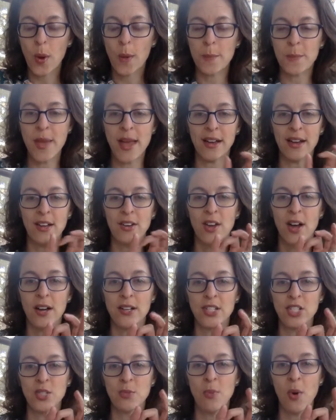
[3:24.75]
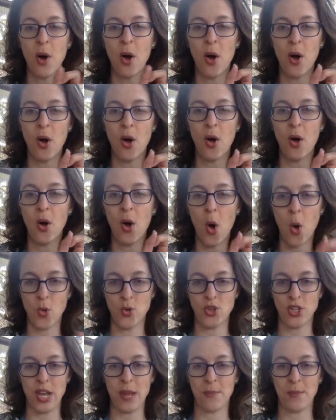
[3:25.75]
make a small O
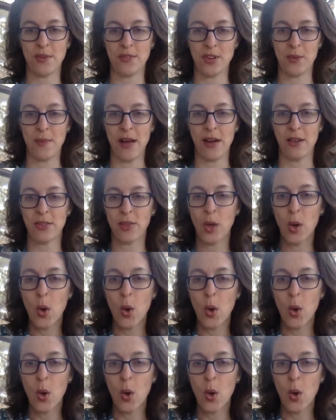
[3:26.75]
shape with your mouth.